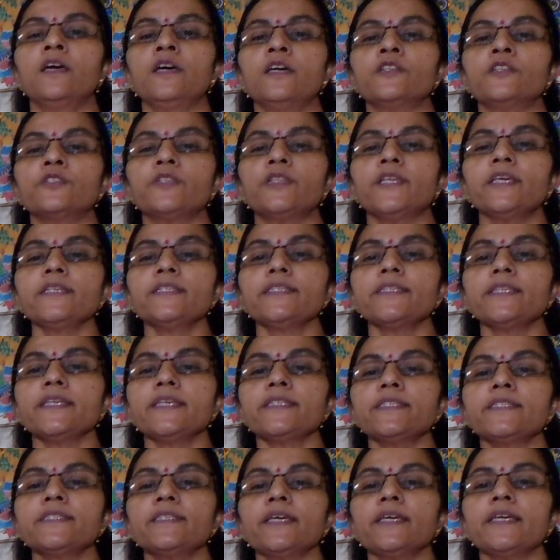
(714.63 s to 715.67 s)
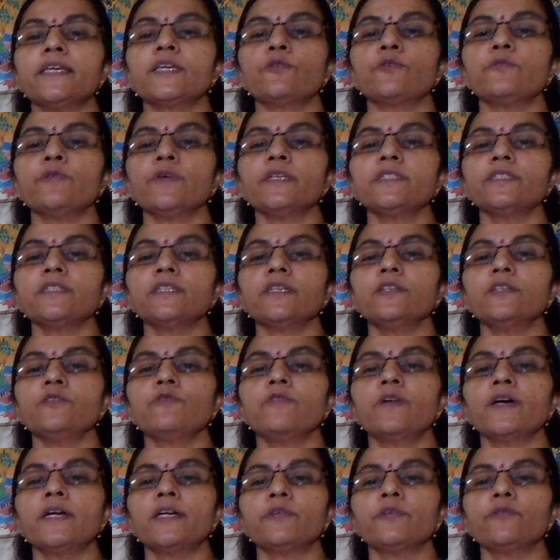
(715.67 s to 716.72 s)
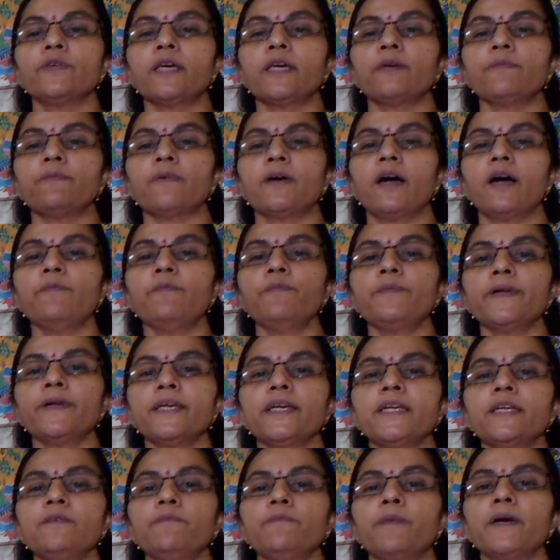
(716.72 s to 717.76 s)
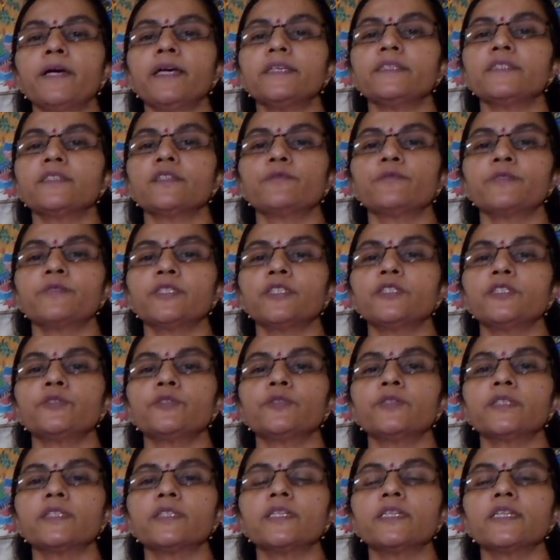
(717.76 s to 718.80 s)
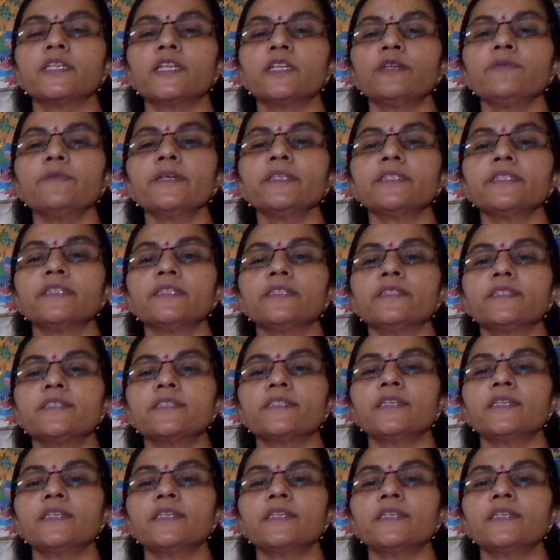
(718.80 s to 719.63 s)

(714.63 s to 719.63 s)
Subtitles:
So this is the equation what we have obtained by substituting the derivations.